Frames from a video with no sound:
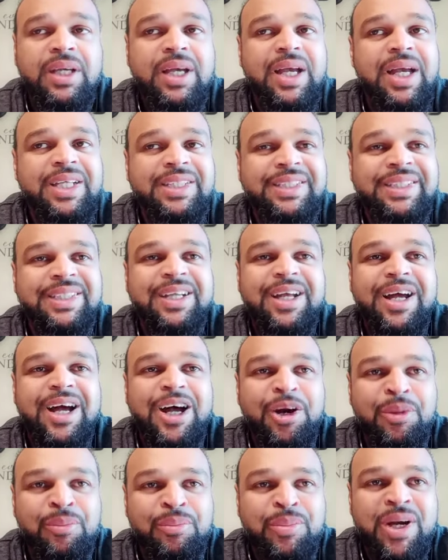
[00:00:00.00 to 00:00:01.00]
as an
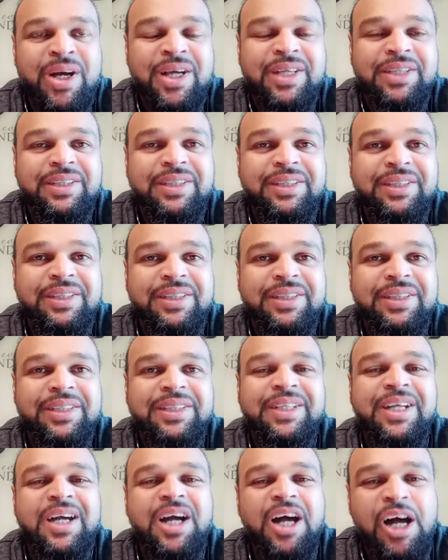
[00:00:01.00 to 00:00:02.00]
umpire.
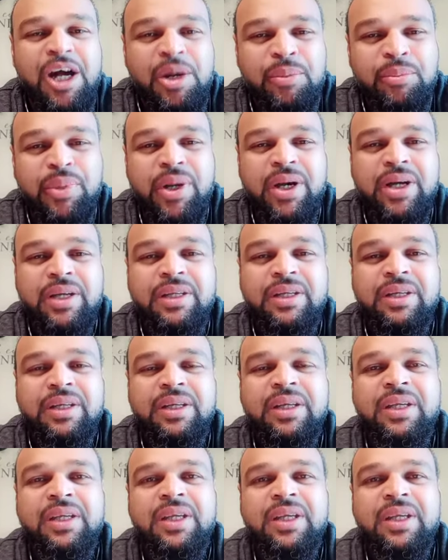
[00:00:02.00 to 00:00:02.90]
An umpire.